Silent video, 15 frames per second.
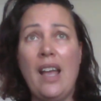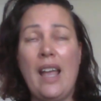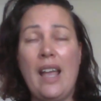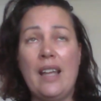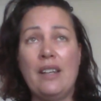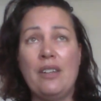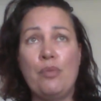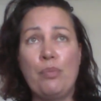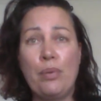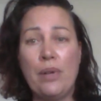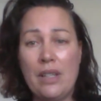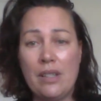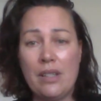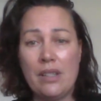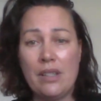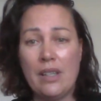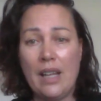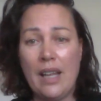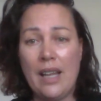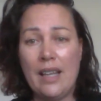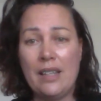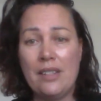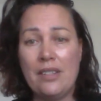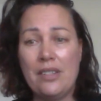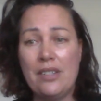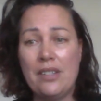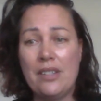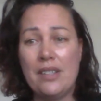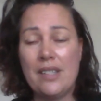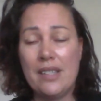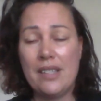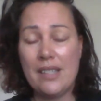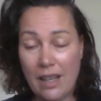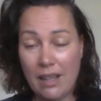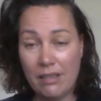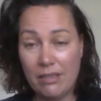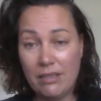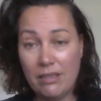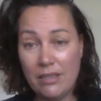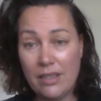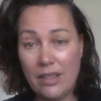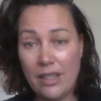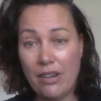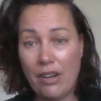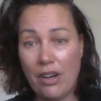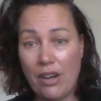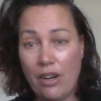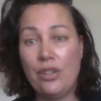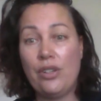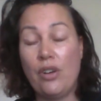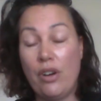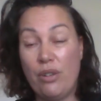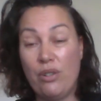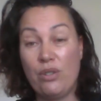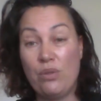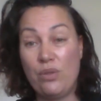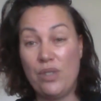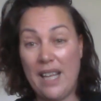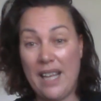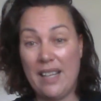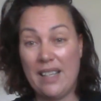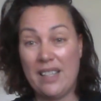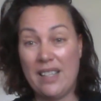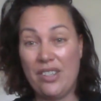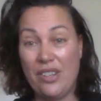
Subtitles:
and print and sell their own oracle decks.